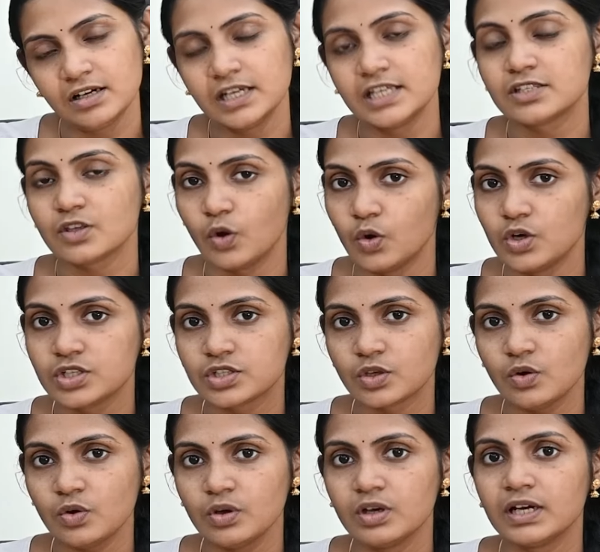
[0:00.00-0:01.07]
is
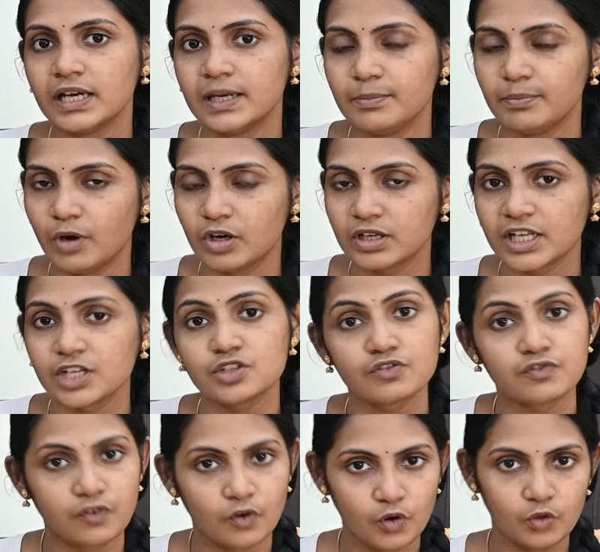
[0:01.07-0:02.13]
also important to
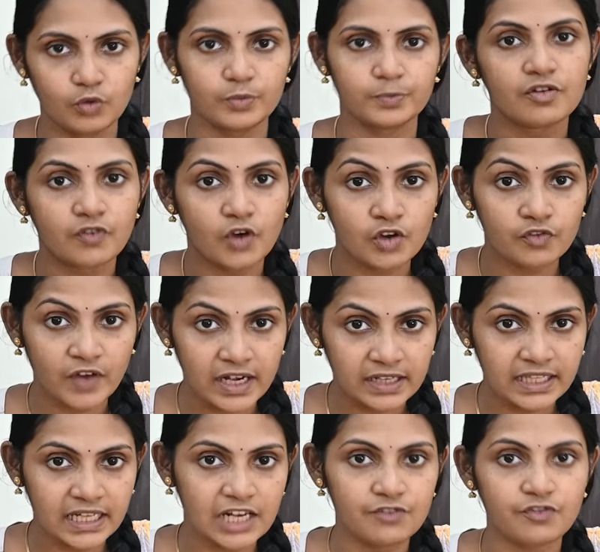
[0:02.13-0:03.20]
follow. For
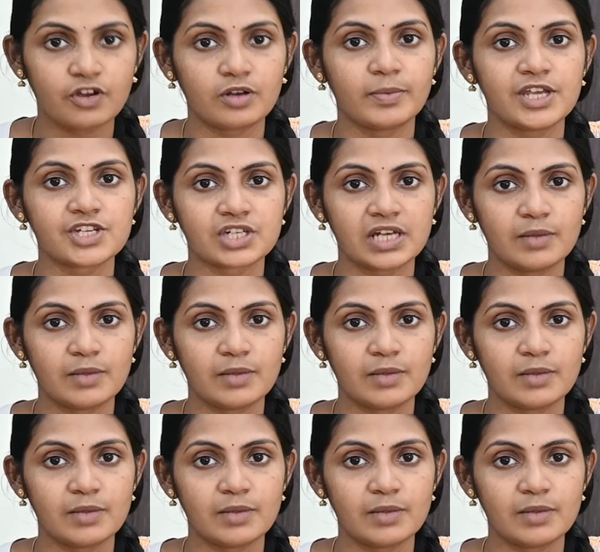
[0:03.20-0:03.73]
further information